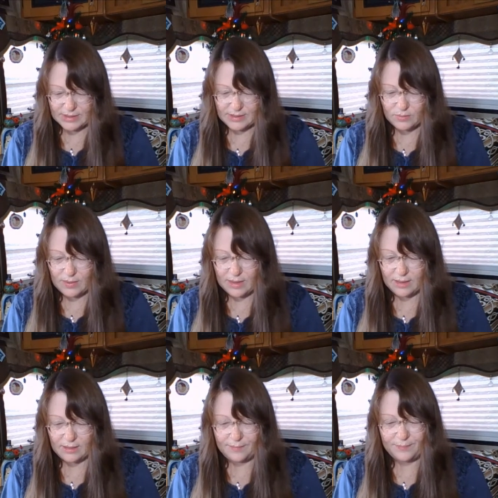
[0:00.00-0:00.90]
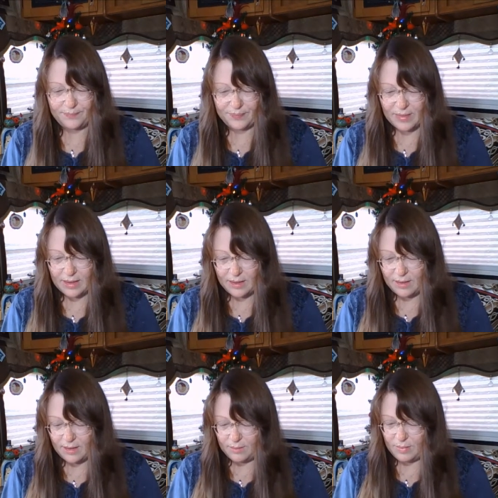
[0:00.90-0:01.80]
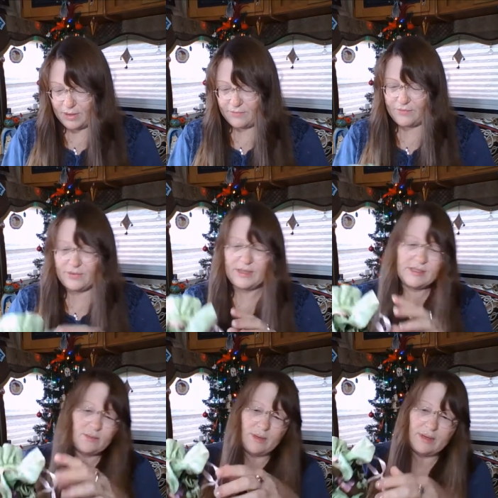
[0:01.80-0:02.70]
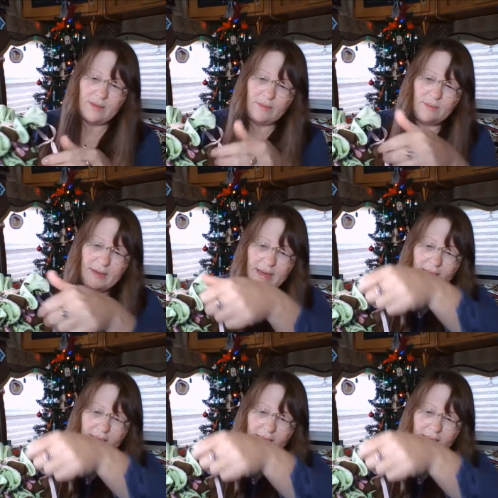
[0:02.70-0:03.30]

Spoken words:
as well. But for this one, we